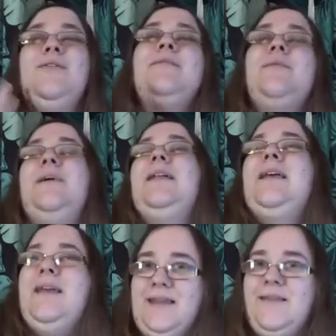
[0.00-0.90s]

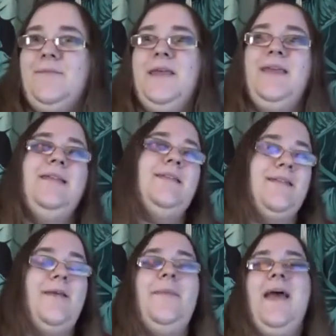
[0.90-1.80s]
everybody, it is me,
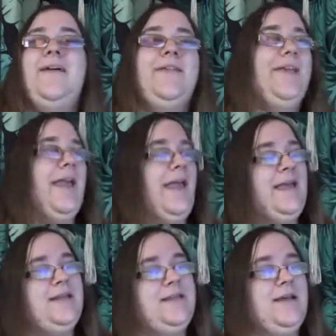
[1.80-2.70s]
SimAlley,
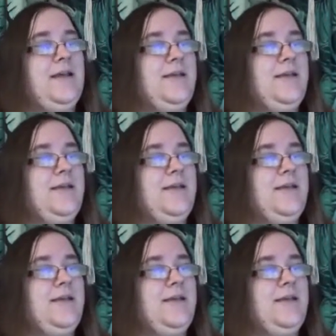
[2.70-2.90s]
and